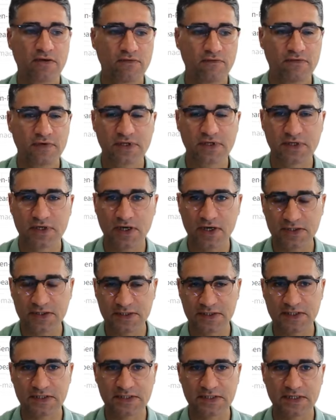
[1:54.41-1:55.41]
with
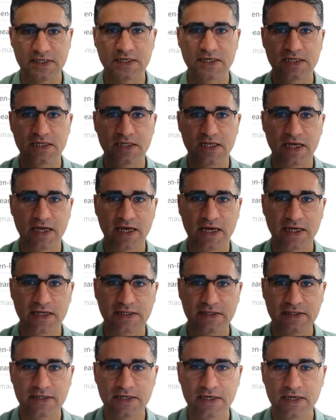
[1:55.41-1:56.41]
COSXL
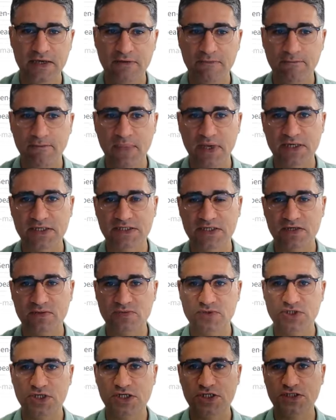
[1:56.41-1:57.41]
and make
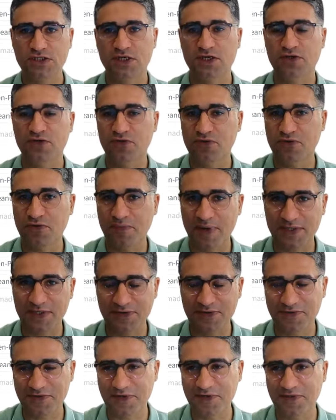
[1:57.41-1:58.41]
some changes on your
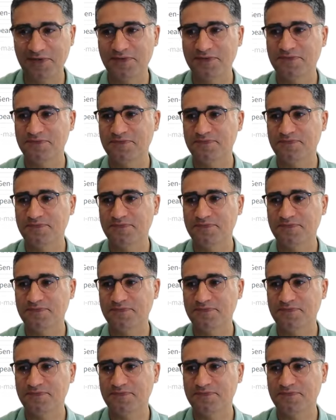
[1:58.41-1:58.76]
material.